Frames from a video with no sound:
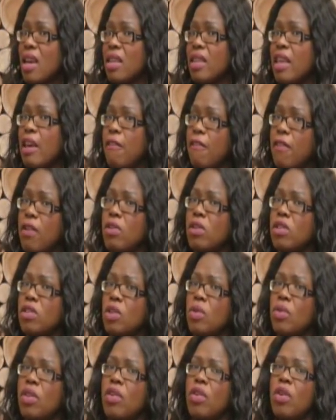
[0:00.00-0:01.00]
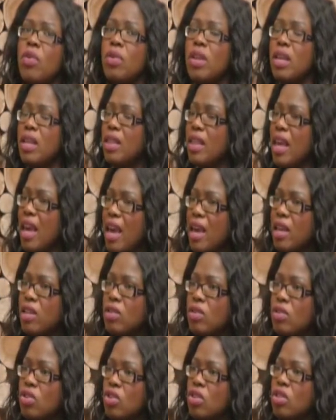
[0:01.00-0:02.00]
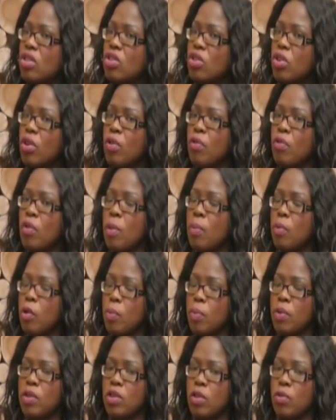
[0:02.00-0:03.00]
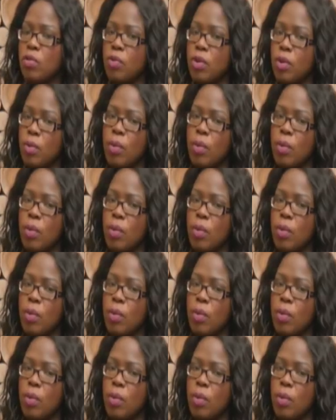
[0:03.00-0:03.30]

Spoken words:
they feel as though they're only there to just serve a purpose of,